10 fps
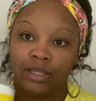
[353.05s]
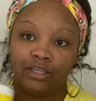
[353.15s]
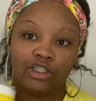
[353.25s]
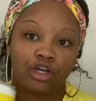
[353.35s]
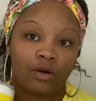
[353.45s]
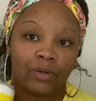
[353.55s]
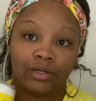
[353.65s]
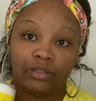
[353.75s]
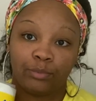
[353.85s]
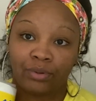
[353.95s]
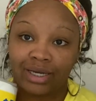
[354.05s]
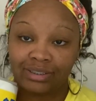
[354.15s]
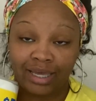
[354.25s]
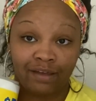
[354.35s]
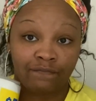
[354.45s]
These are regularly priced
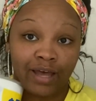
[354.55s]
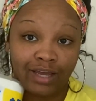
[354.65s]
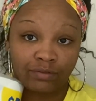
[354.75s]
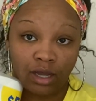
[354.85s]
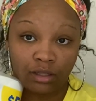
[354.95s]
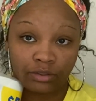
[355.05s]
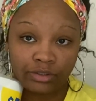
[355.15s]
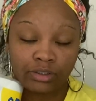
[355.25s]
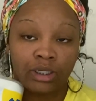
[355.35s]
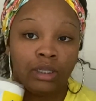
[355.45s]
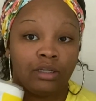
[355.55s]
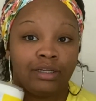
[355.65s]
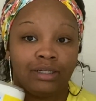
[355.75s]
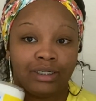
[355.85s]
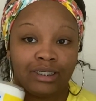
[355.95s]
at $5. The
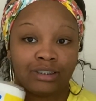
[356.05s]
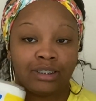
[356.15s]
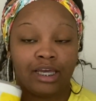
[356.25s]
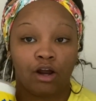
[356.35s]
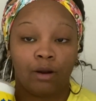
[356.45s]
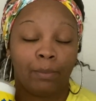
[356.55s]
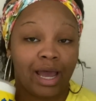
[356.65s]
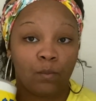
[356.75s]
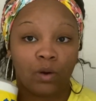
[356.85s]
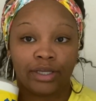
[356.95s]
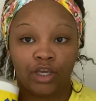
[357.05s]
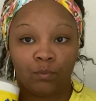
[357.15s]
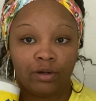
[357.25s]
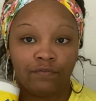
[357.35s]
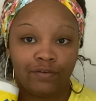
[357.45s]
deal is they are buy one, get
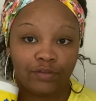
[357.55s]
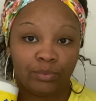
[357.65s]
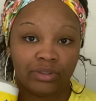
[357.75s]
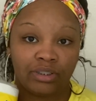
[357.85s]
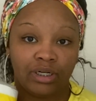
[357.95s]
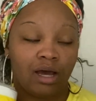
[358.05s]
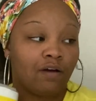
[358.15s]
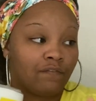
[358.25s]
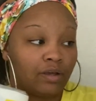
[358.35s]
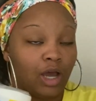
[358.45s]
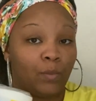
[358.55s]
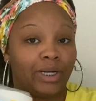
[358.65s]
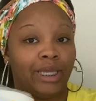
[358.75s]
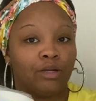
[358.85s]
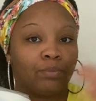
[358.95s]
one 50% off. I went
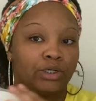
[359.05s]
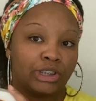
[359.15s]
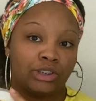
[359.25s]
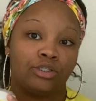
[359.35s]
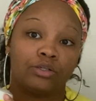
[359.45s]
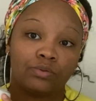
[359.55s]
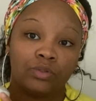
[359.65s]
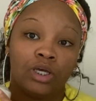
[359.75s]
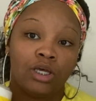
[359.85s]
ahead and purchased 2.